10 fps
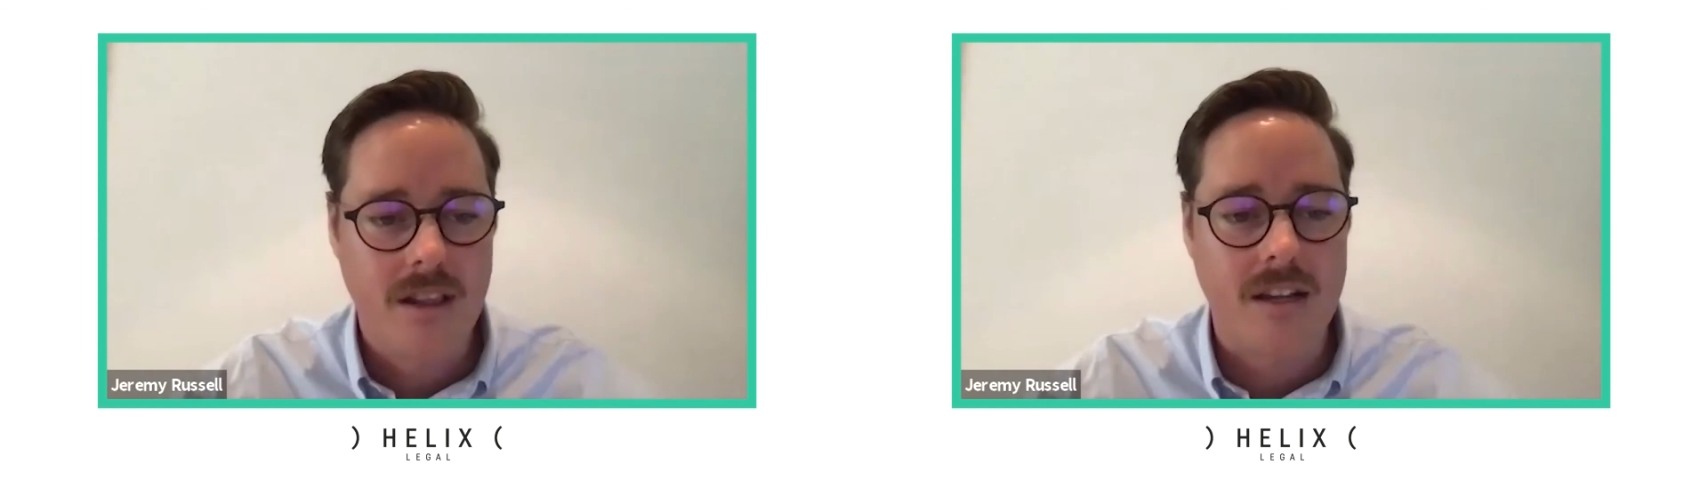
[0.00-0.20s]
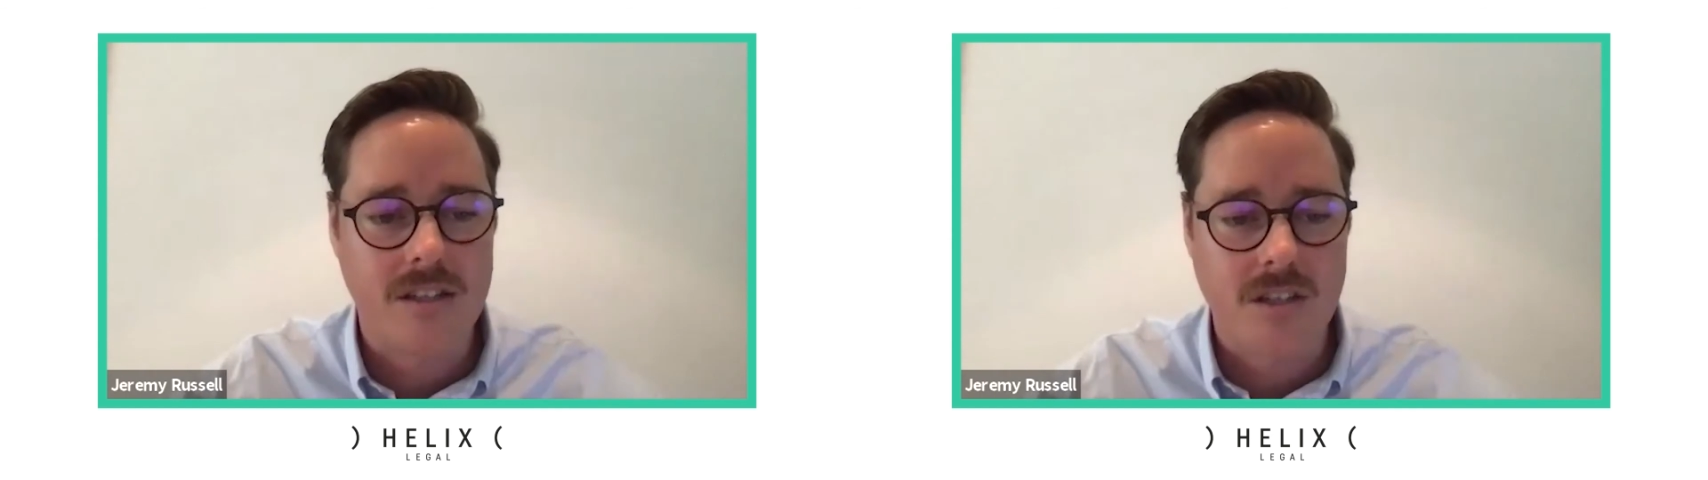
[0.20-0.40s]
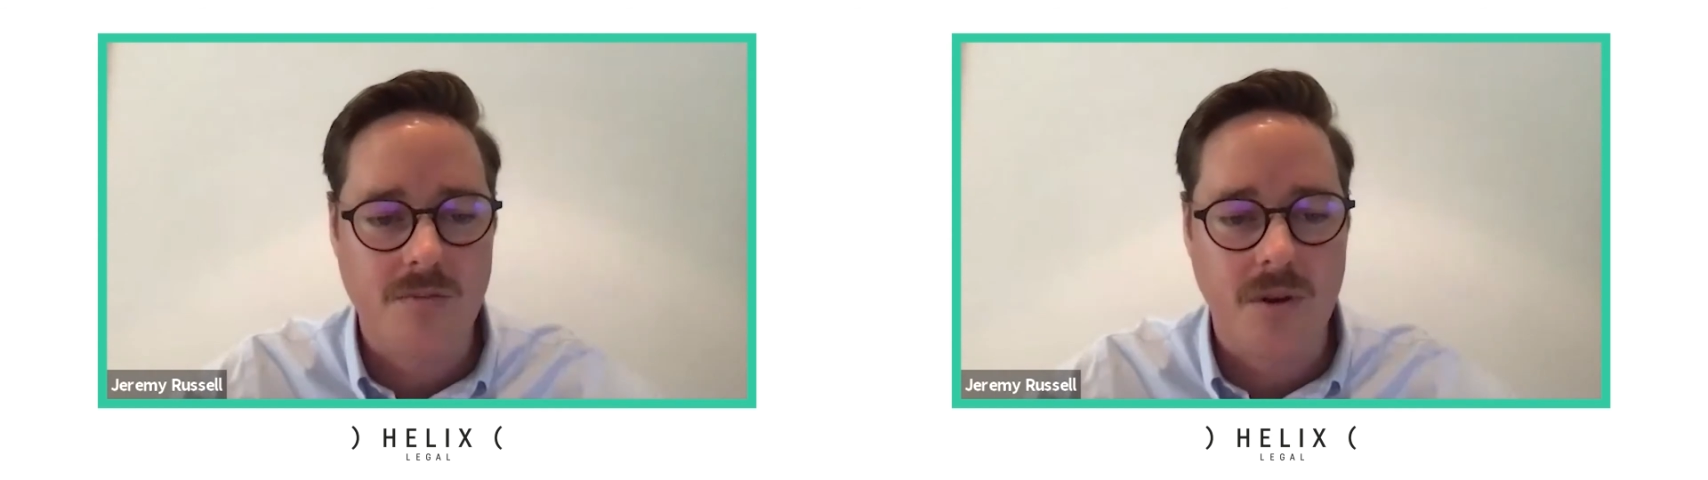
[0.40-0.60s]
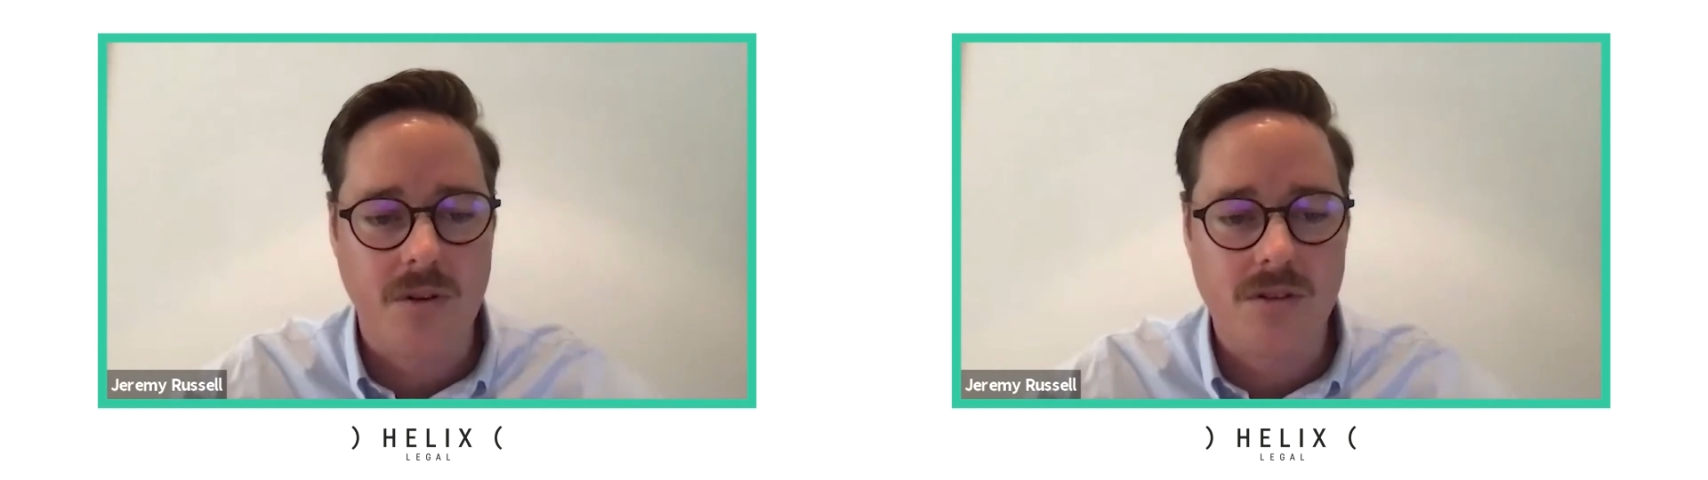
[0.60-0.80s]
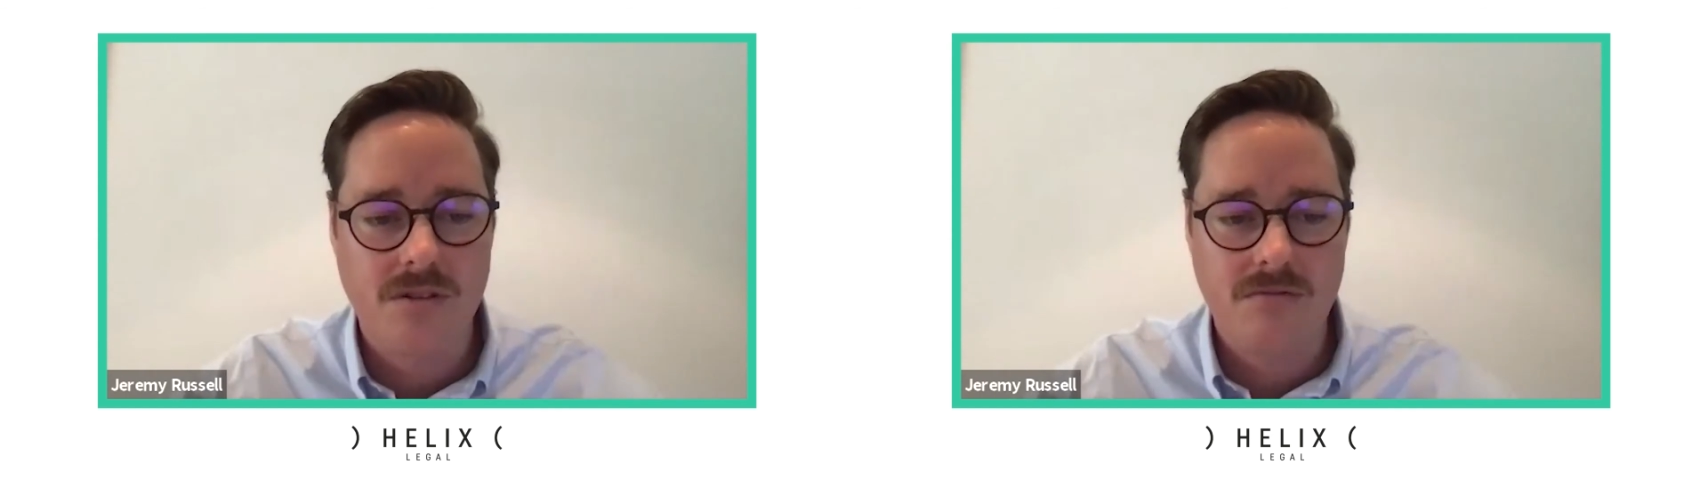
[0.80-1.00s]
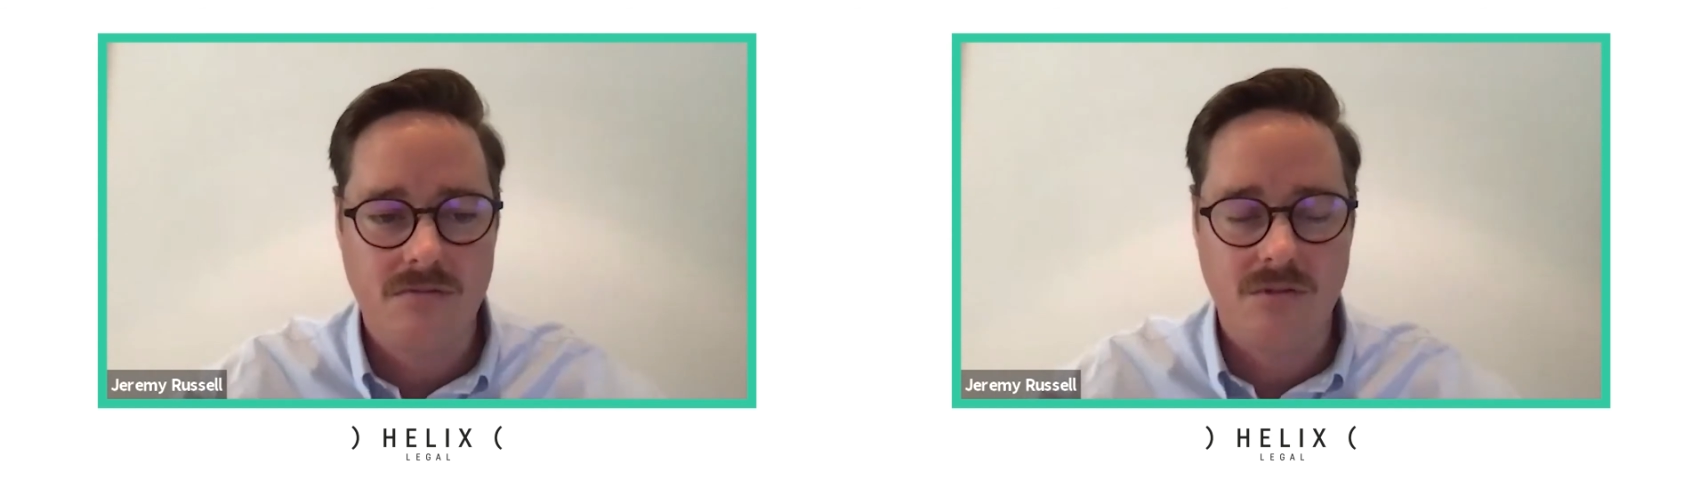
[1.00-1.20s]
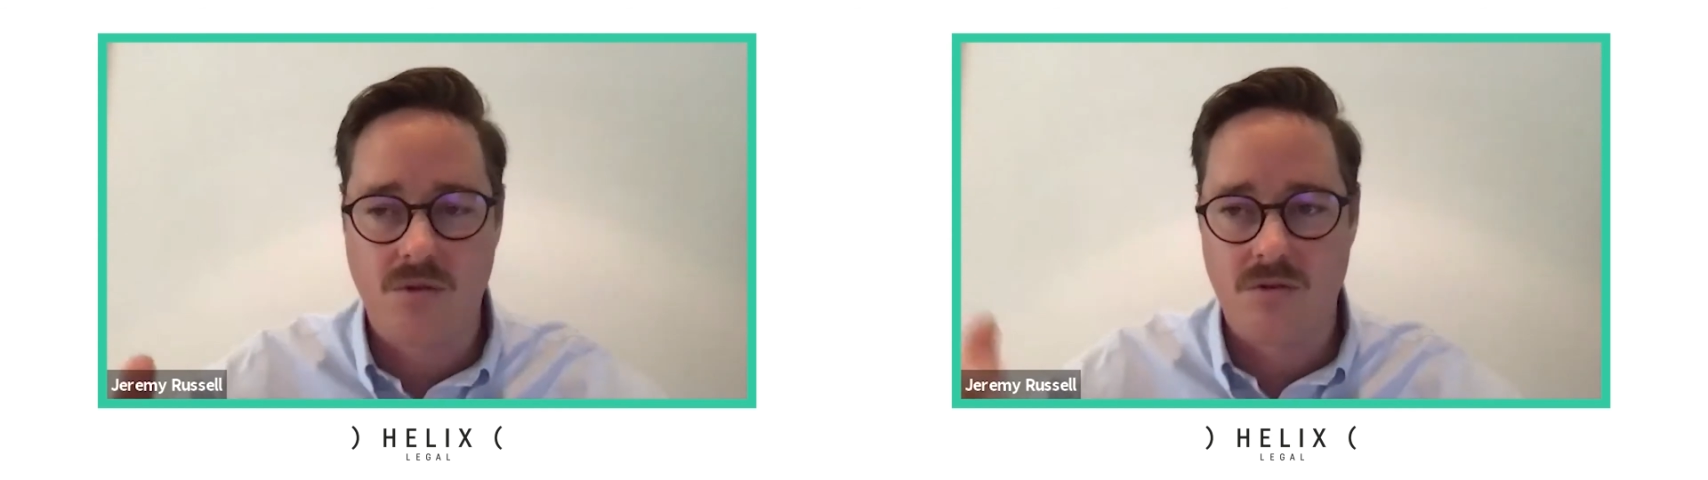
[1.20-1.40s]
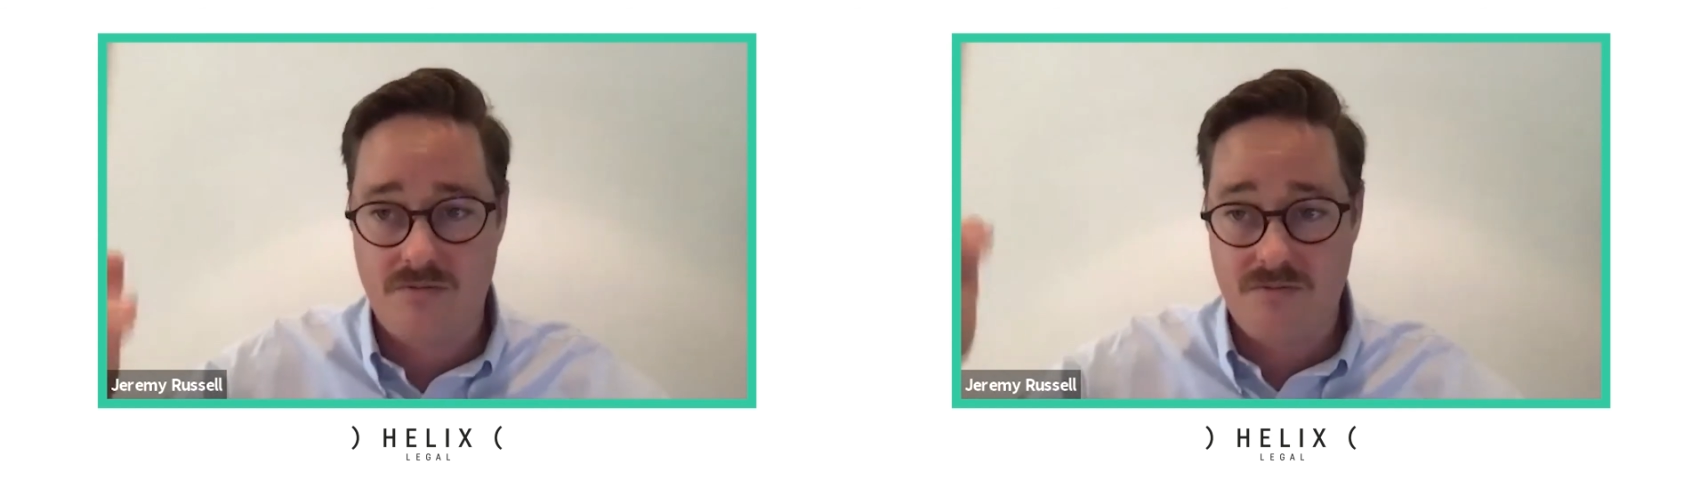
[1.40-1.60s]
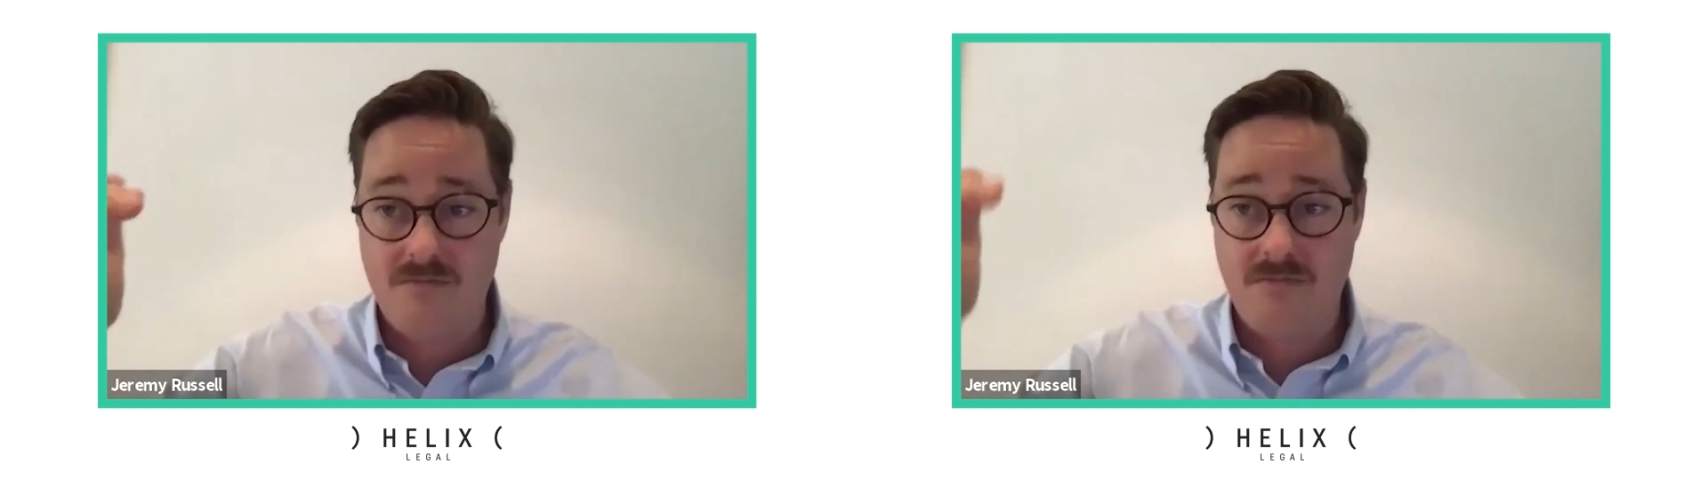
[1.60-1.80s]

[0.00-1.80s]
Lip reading: disputes sort of,